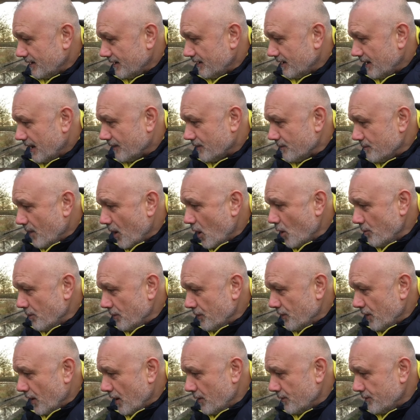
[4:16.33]
at the
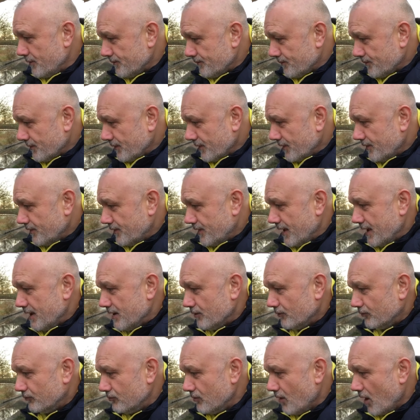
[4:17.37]
moment though the
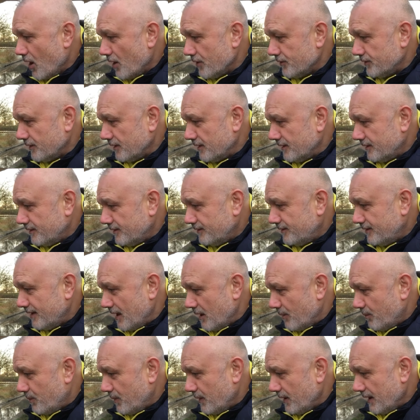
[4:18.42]
rod
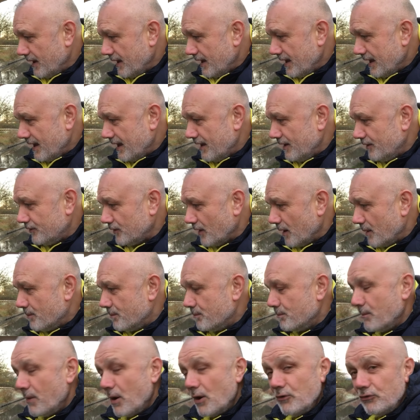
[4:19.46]
tip is
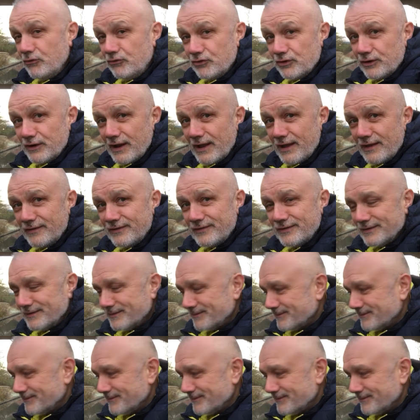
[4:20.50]
motionless.